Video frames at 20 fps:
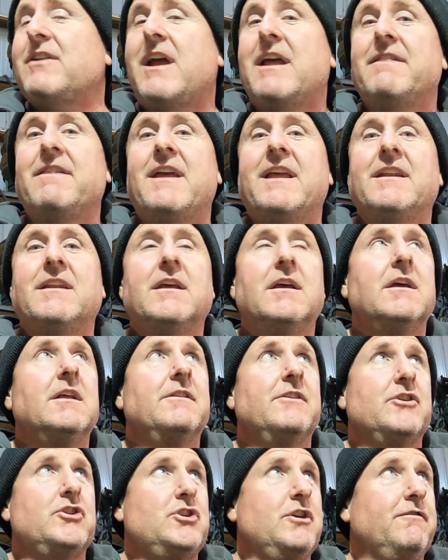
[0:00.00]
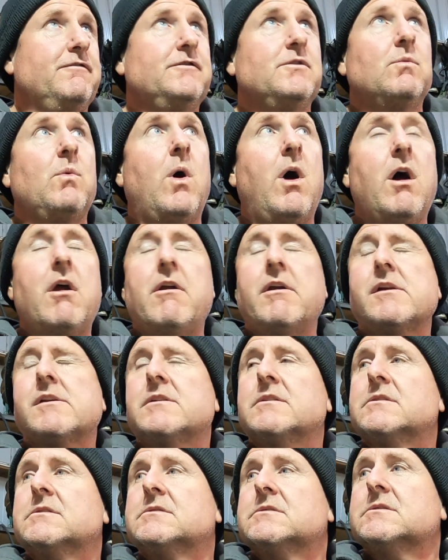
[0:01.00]
And then the shifter wiring,
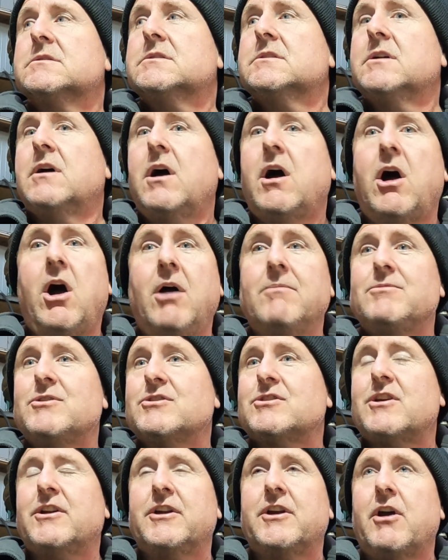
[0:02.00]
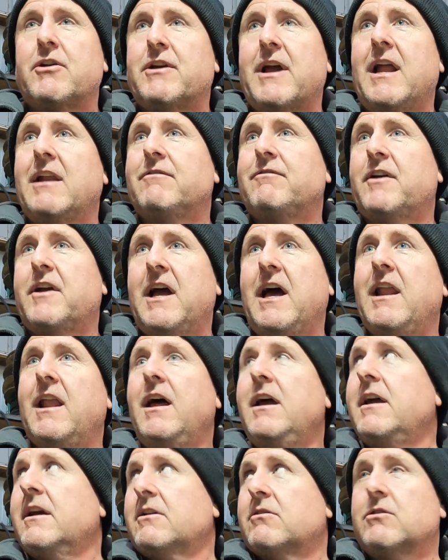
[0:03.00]
I'm just going to go colour for
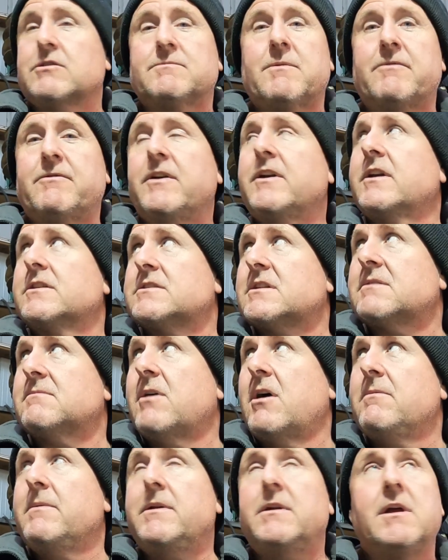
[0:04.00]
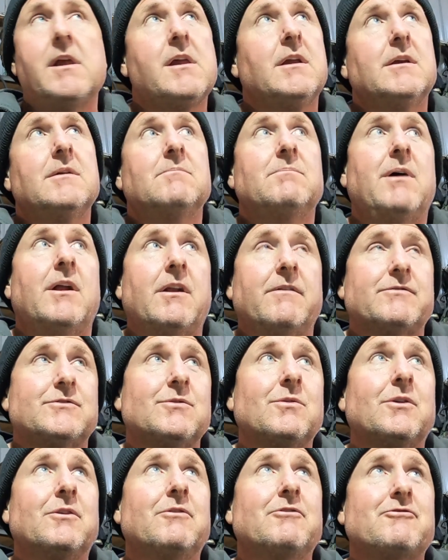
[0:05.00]
colour, cross my fingers at the moment, but I've
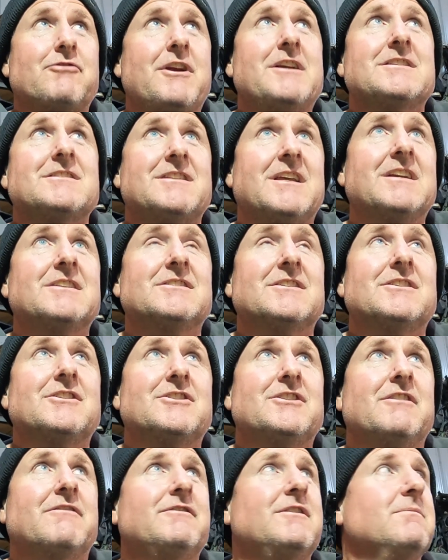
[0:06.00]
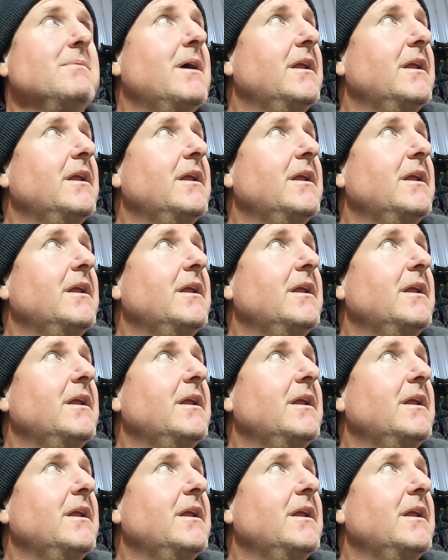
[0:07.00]
still got to address things in the shifter.